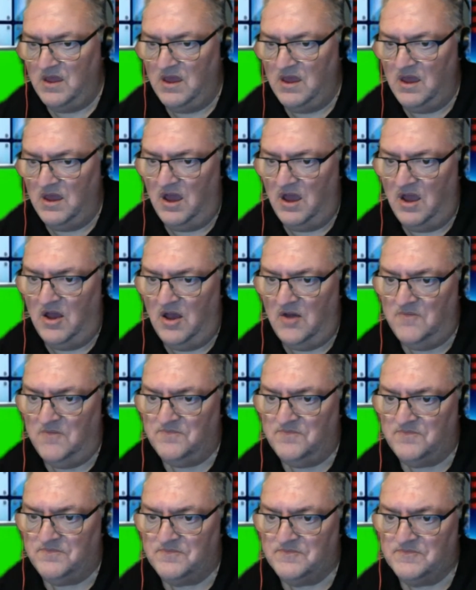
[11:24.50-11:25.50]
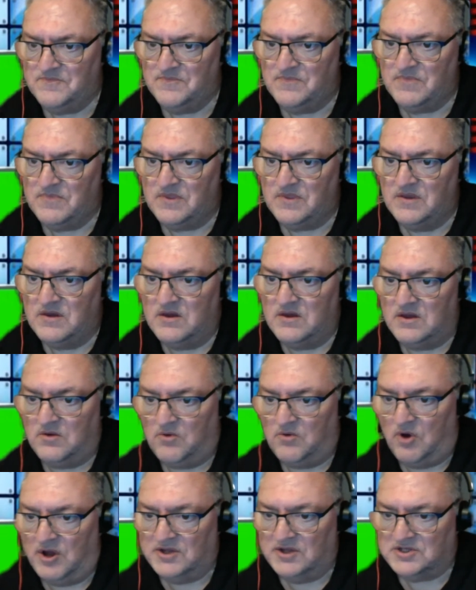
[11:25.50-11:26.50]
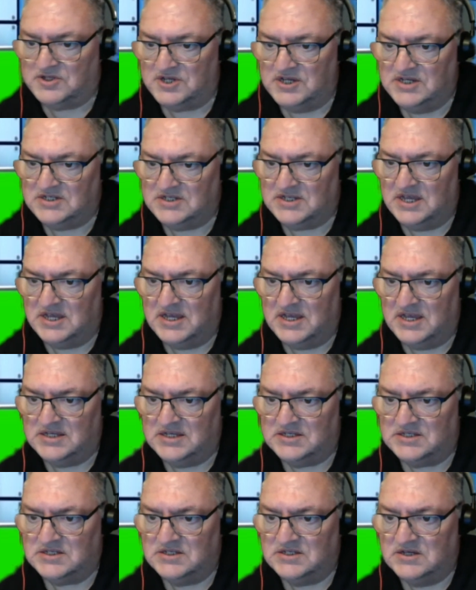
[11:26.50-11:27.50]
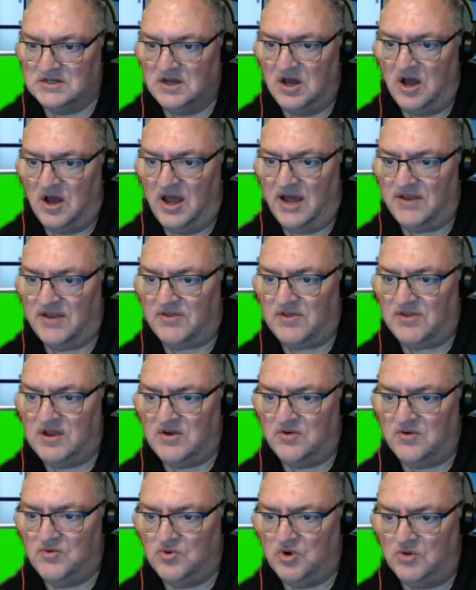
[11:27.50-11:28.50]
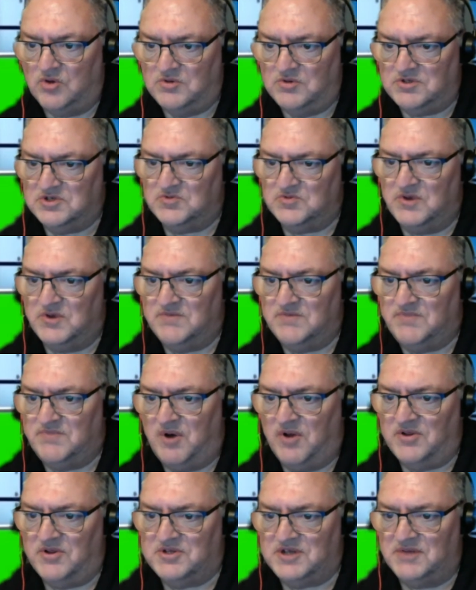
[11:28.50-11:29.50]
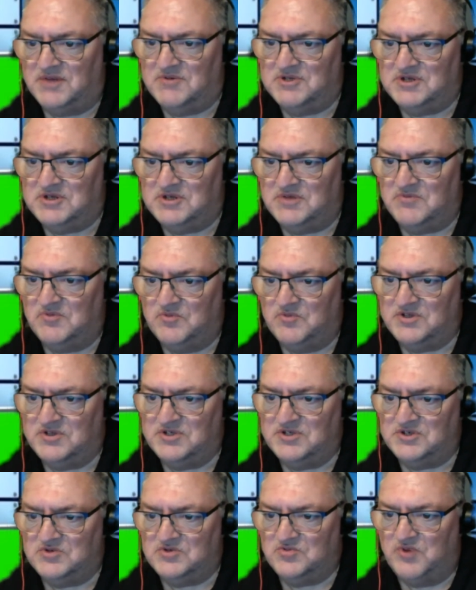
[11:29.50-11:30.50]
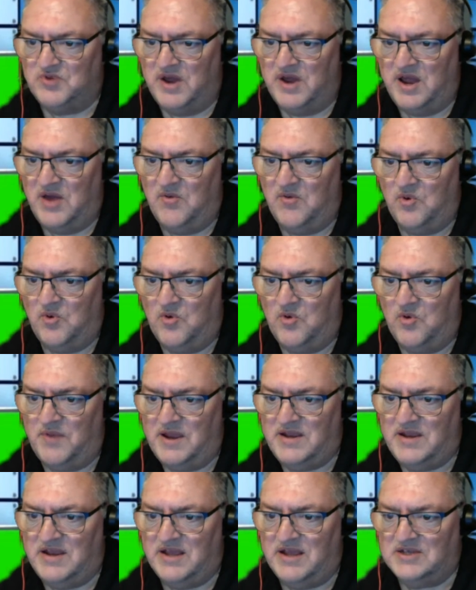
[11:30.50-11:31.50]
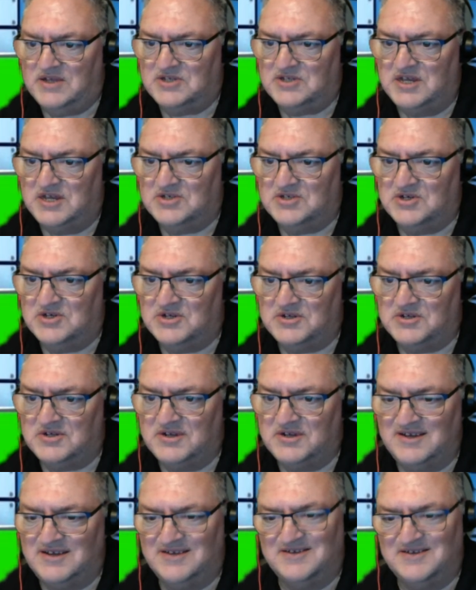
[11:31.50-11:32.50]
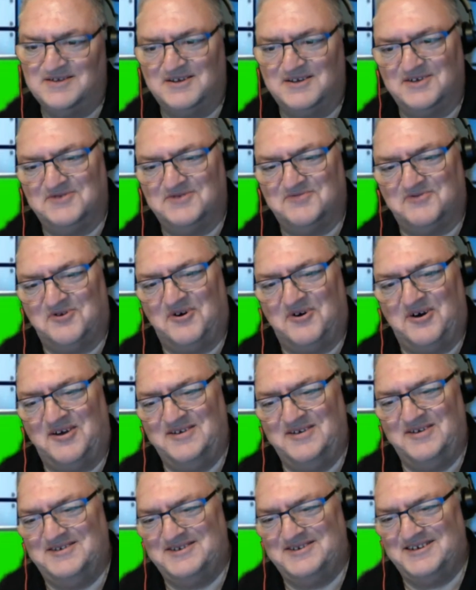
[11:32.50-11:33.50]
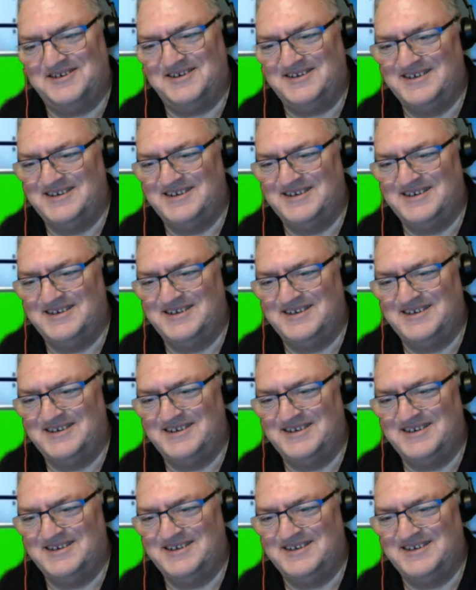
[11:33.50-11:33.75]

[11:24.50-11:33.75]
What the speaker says: Ryan G says, I had a stinking all comps this week bar the championship, which is where we'll be next season. That's Ryan G.